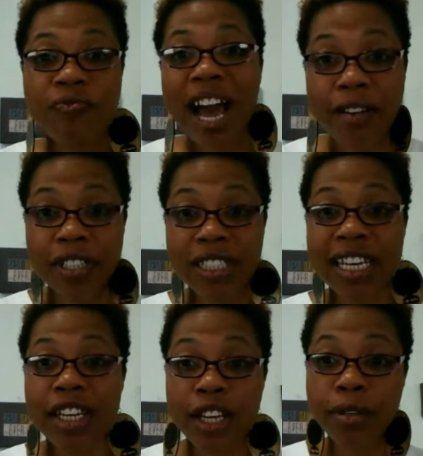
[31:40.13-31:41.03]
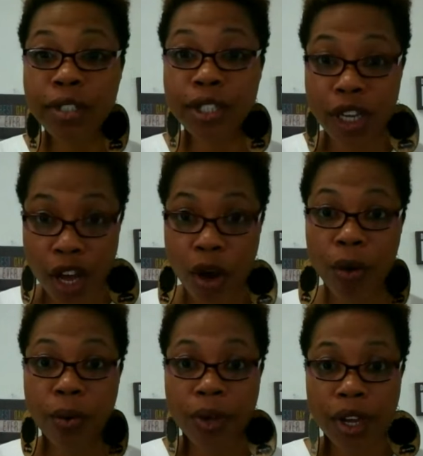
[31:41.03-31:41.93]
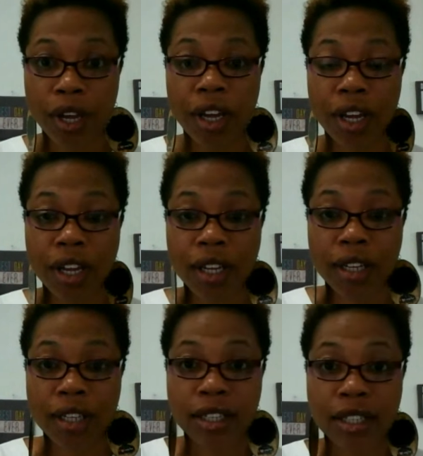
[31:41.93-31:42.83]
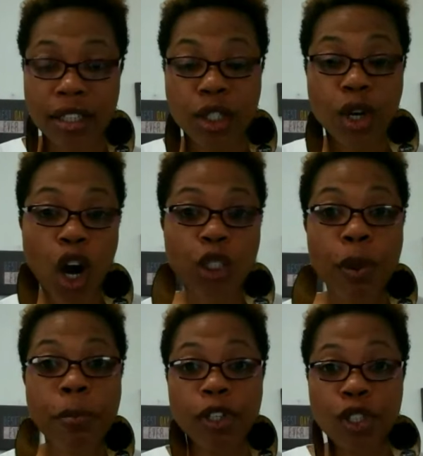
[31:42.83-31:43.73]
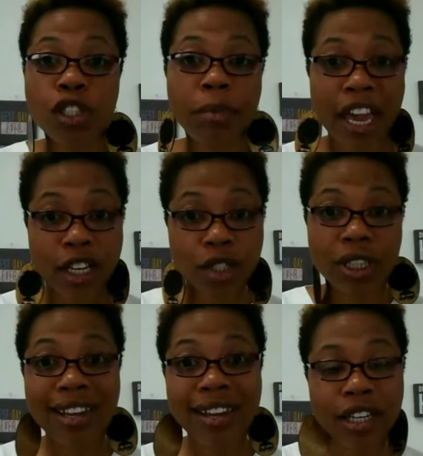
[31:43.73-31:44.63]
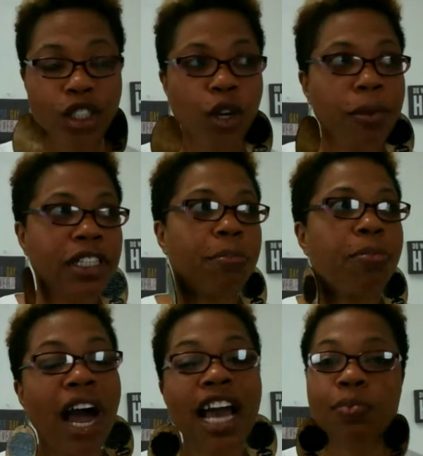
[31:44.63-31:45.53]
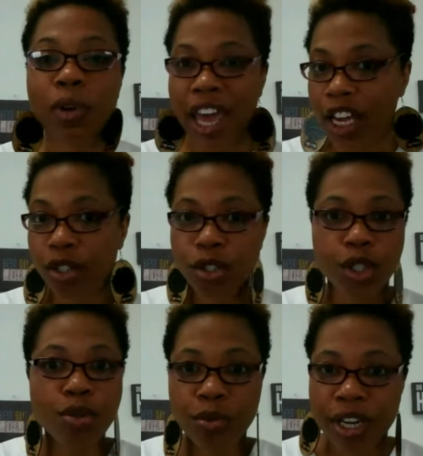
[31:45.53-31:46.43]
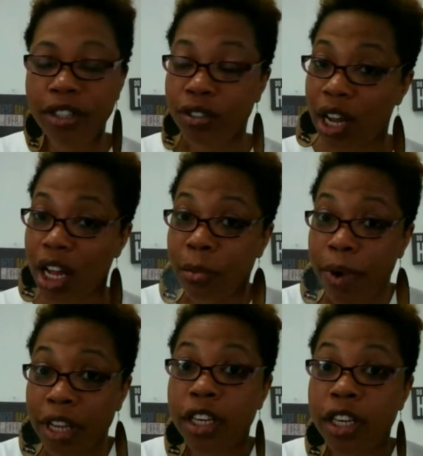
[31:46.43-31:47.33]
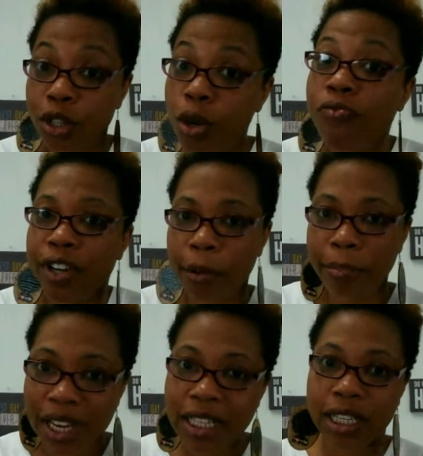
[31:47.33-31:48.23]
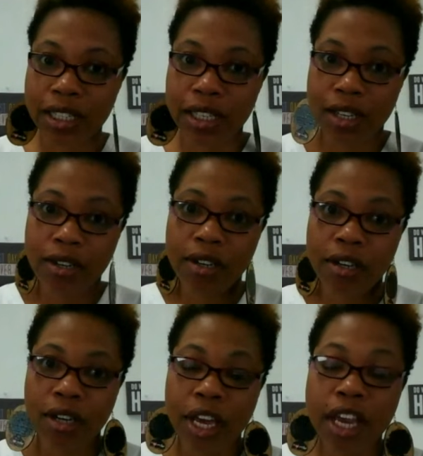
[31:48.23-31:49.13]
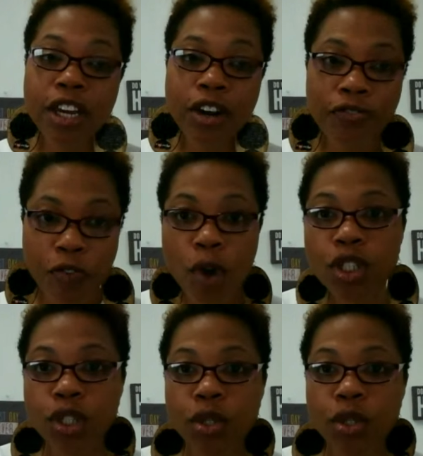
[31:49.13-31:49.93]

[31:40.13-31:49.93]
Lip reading: 5 and 10 years ago to charge people to do some extra things. You'll be surprised what an extra $200-300 a month can do for your business. It can afford you